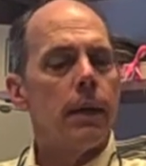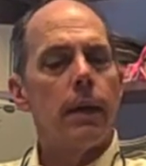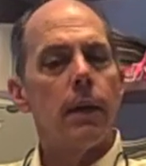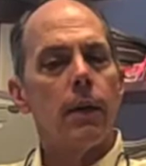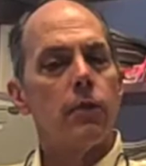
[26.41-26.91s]

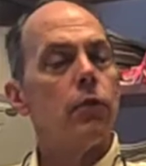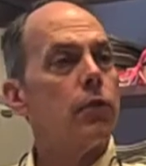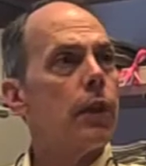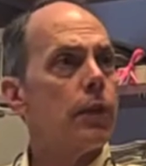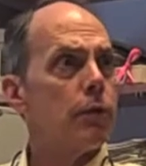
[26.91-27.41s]
Uh, it's
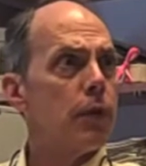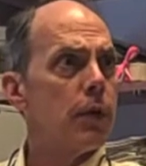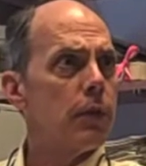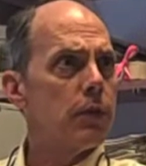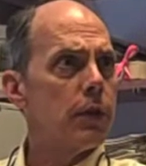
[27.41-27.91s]
just that the
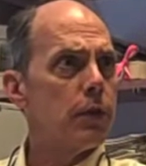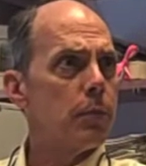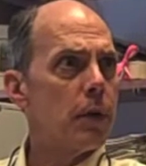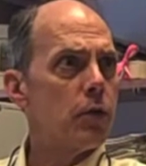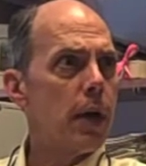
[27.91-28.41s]
frequency is
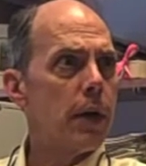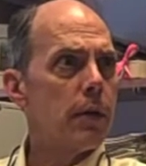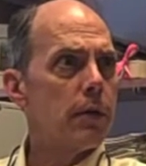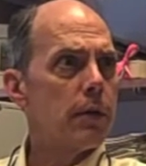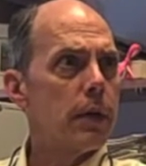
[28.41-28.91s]
much higher.